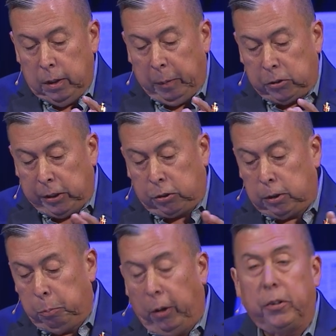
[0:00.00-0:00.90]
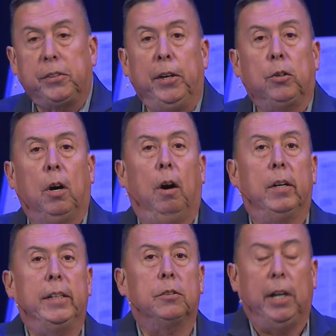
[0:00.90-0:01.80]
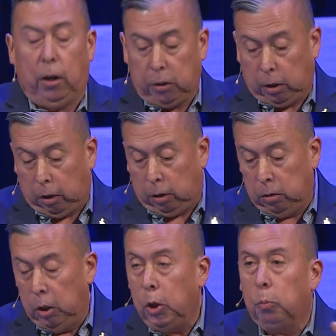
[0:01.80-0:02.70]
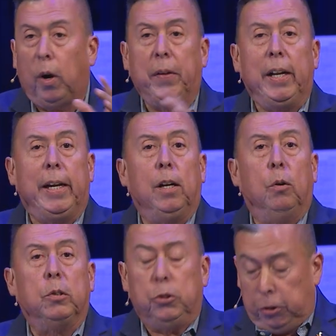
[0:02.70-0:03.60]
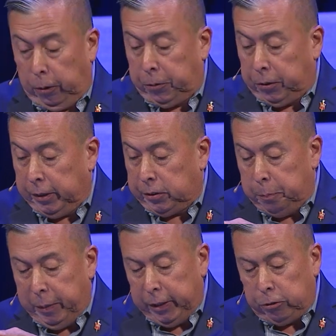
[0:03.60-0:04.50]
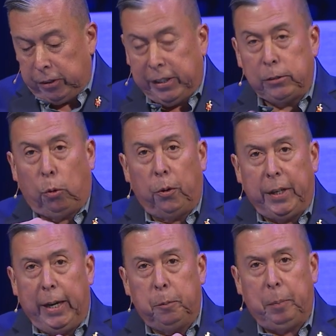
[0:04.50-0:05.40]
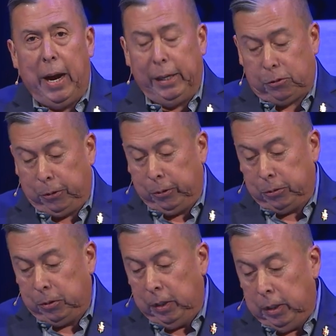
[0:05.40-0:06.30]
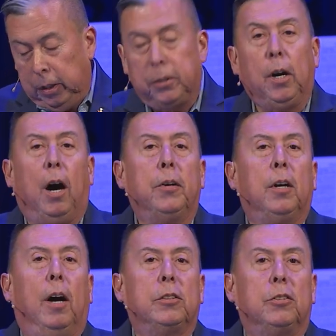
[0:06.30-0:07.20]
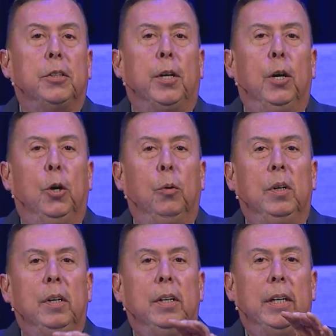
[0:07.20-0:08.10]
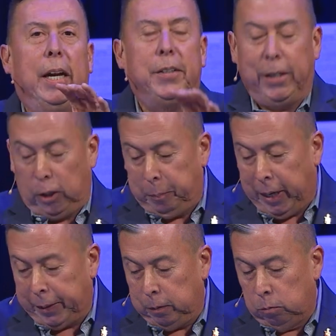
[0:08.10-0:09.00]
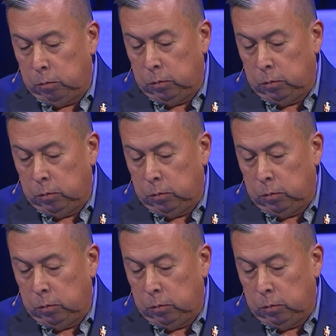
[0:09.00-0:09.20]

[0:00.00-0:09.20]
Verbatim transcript: My sisters and brothers, their call is our call. While they lead local churches and ministries as ordained pastors, God calls us to go and tell about it.